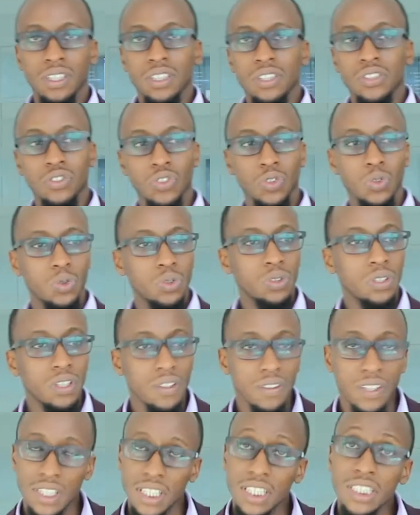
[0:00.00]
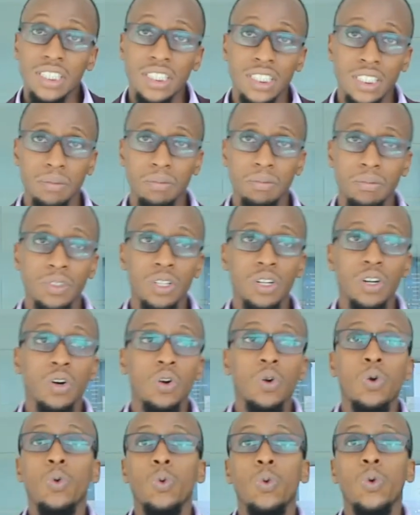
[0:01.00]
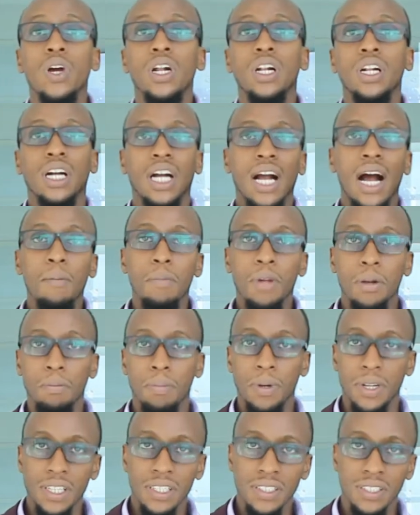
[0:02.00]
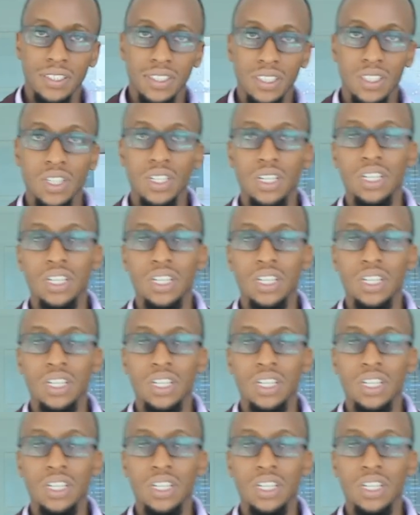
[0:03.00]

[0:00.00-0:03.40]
So the red team will come in place